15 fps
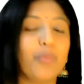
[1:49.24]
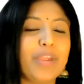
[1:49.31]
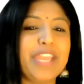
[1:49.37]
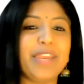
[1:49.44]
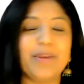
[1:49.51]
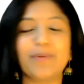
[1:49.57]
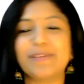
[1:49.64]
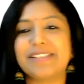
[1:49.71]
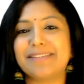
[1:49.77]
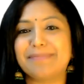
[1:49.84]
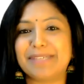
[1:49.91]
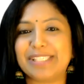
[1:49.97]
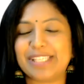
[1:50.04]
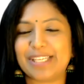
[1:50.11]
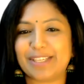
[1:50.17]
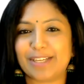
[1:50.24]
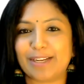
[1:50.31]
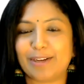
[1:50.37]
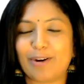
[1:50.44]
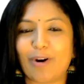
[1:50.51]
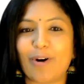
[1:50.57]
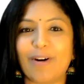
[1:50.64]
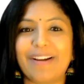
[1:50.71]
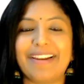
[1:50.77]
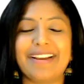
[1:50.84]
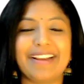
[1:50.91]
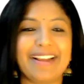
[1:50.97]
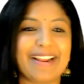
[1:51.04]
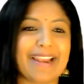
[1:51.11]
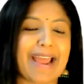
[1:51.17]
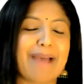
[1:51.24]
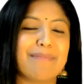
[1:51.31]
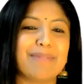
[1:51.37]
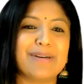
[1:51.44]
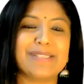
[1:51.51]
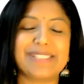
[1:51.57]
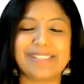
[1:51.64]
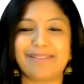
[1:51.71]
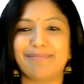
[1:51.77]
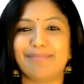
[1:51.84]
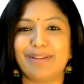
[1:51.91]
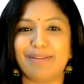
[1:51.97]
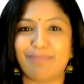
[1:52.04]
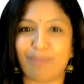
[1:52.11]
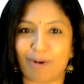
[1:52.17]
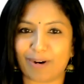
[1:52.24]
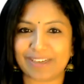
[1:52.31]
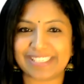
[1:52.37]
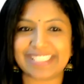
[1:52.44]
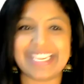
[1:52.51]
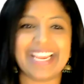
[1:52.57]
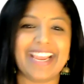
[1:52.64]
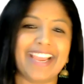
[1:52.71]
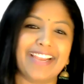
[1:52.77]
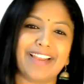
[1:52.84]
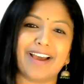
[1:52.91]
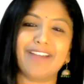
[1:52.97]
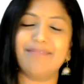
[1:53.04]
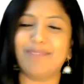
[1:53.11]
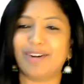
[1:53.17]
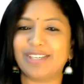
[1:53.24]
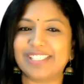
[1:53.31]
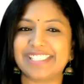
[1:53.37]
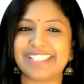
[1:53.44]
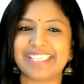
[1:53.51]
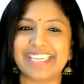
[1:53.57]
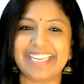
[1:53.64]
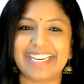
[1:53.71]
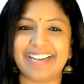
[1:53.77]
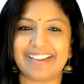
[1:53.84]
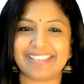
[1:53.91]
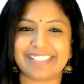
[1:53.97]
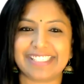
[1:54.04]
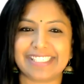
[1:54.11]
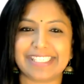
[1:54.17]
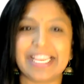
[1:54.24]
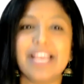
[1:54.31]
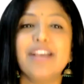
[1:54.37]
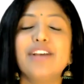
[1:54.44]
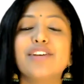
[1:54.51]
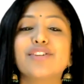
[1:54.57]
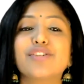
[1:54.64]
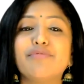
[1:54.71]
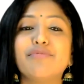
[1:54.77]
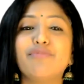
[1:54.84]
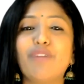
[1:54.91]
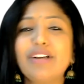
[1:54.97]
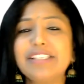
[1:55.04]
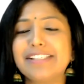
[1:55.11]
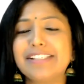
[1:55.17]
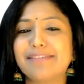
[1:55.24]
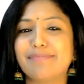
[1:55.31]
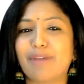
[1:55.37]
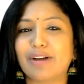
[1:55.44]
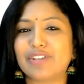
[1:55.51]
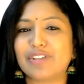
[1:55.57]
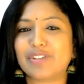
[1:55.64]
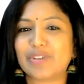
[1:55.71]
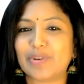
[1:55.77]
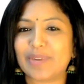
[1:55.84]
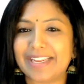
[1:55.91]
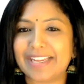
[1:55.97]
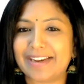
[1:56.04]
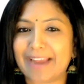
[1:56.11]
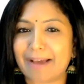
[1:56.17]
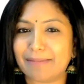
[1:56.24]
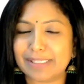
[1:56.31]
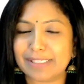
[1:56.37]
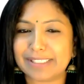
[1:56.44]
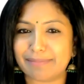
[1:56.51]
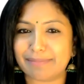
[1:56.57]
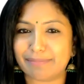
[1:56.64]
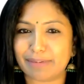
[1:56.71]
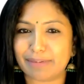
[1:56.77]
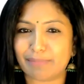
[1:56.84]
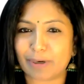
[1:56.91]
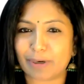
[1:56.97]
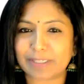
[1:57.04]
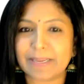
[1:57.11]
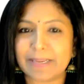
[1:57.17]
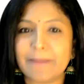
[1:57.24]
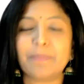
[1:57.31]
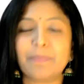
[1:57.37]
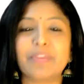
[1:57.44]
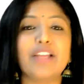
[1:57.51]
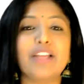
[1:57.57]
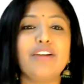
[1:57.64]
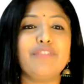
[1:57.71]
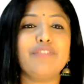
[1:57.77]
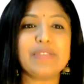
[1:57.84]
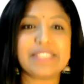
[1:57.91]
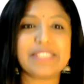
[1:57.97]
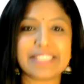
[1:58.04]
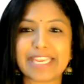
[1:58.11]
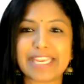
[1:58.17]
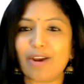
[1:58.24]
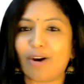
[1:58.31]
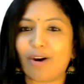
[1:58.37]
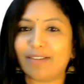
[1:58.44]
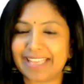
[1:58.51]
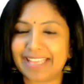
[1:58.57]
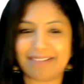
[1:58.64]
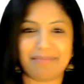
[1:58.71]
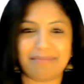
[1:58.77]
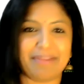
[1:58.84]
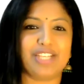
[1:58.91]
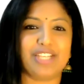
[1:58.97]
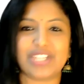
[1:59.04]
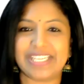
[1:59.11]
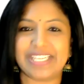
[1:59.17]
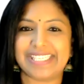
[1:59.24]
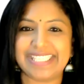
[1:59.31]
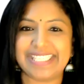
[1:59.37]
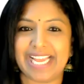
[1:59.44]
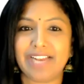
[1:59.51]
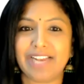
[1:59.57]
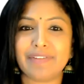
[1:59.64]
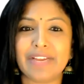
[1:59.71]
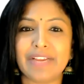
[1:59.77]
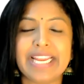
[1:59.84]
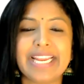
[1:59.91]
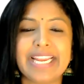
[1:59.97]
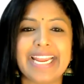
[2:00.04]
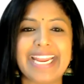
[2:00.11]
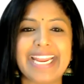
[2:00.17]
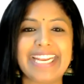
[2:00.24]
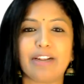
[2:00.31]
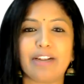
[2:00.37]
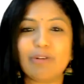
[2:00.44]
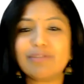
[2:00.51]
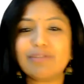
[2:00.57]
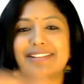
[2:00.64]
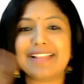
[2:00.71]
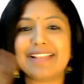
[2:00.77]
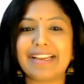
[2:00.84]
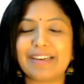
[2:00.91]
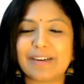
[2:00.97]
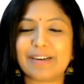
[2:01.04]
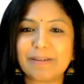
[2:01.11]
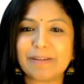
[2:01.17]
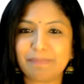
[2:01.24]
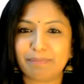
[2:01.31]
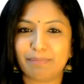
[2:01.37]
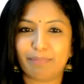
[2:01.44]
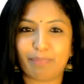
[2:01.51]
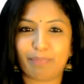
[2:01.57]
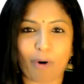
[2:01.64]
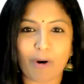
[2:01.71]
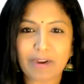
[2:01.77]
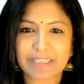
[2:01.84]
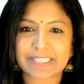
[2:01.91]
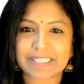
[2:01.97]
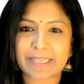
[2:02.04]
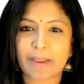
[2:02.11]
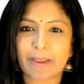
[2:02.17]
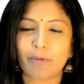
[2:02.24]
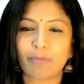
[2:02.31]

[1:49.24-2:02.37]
we use a material called grammar symbol box in our Montessori classes. So what is Montessori grammar symbol box? Now, if you see on the image itself, it looks like a box